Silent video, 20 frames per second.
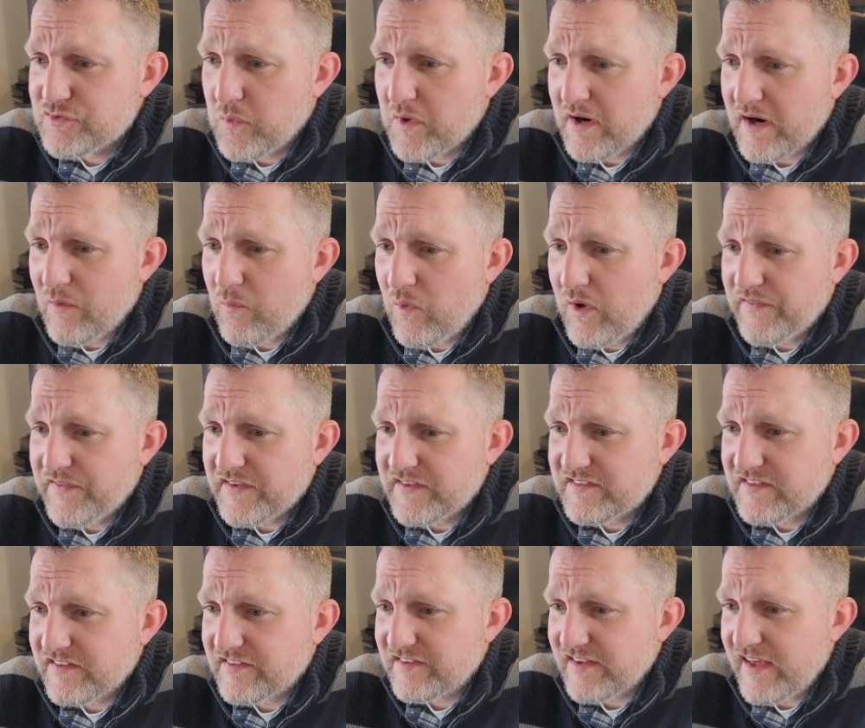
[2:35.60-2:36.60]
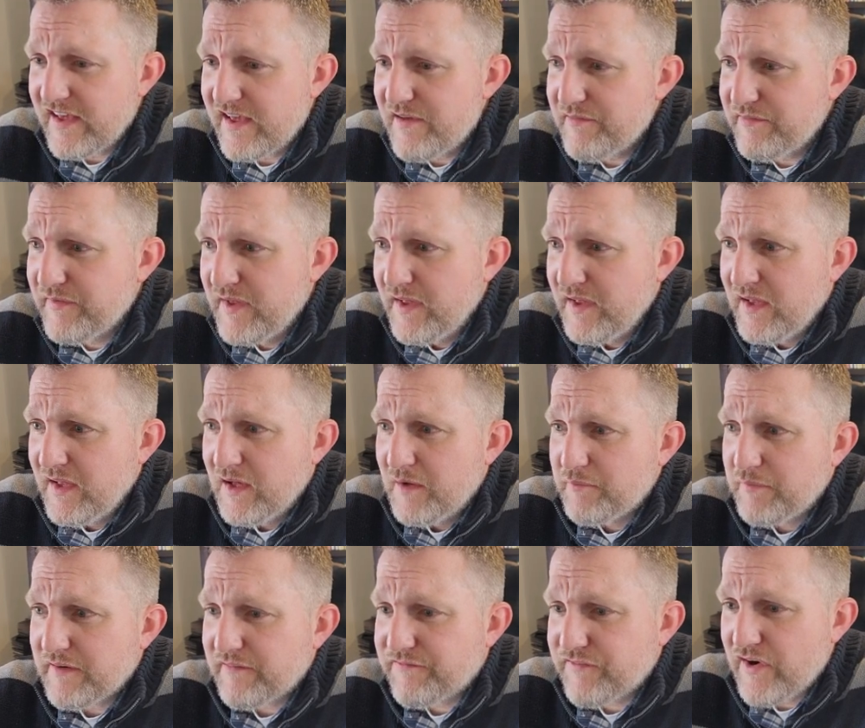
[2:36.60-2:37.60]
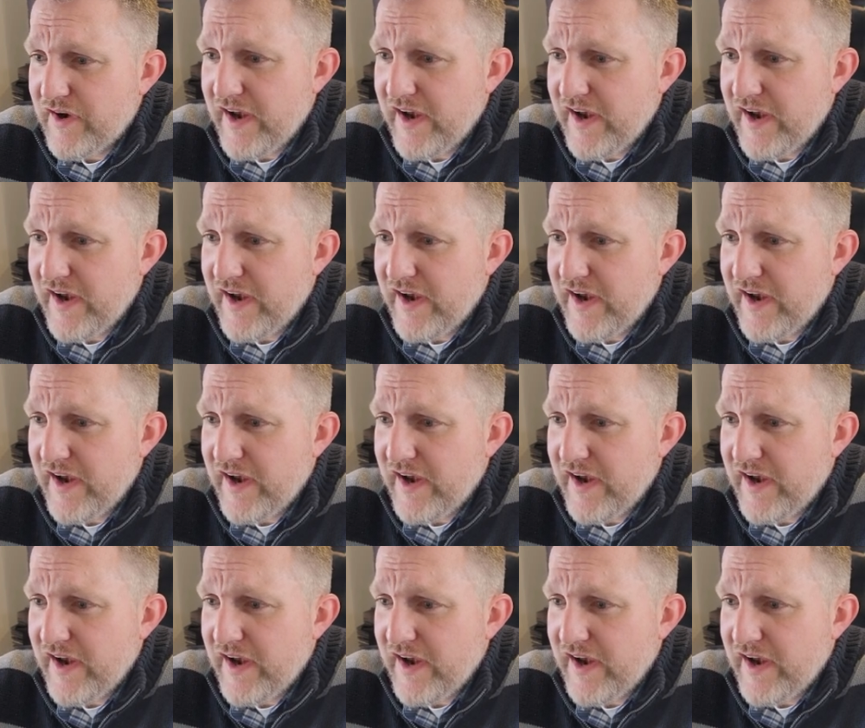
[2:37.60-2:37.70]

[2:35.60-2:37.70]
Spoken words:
where I want this to save, but for